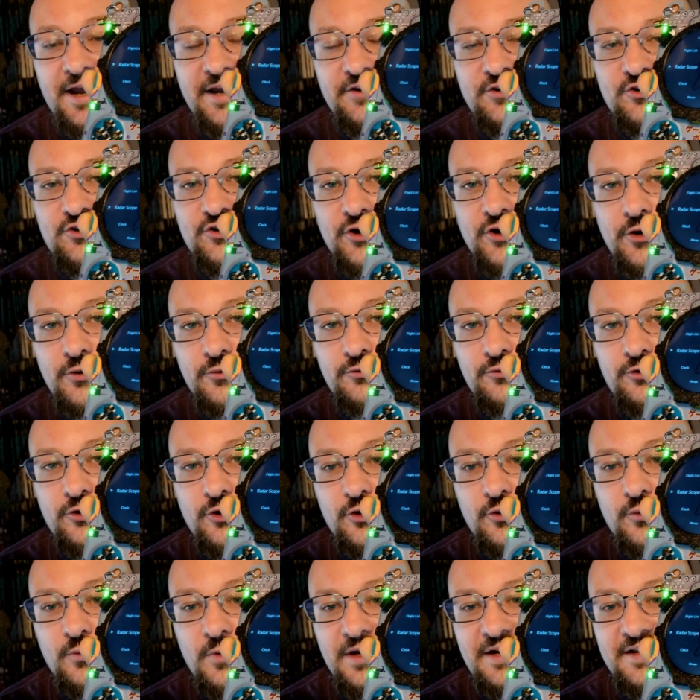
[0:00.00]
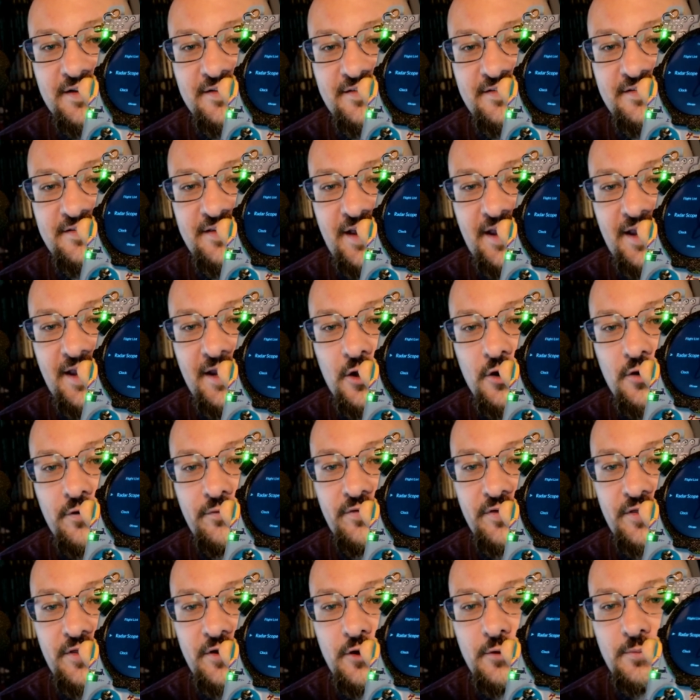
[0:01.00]
I don't know what it's saying
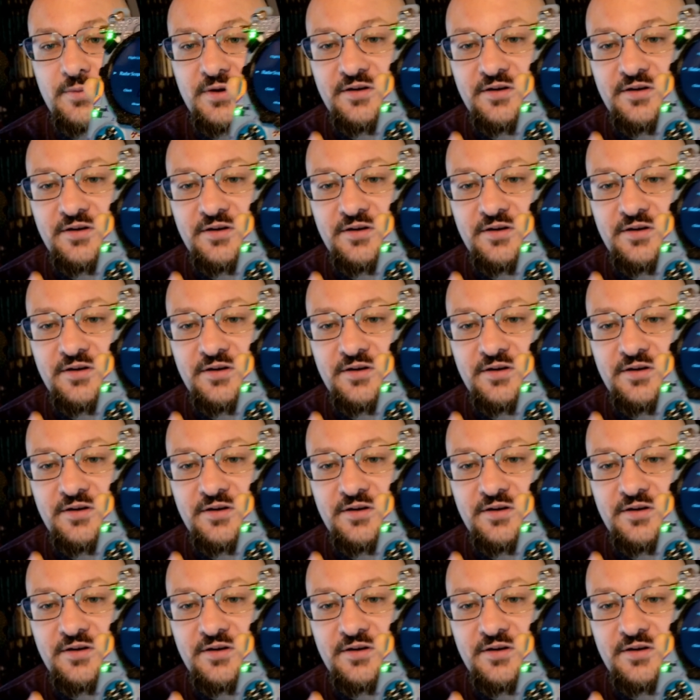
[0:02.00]
over there,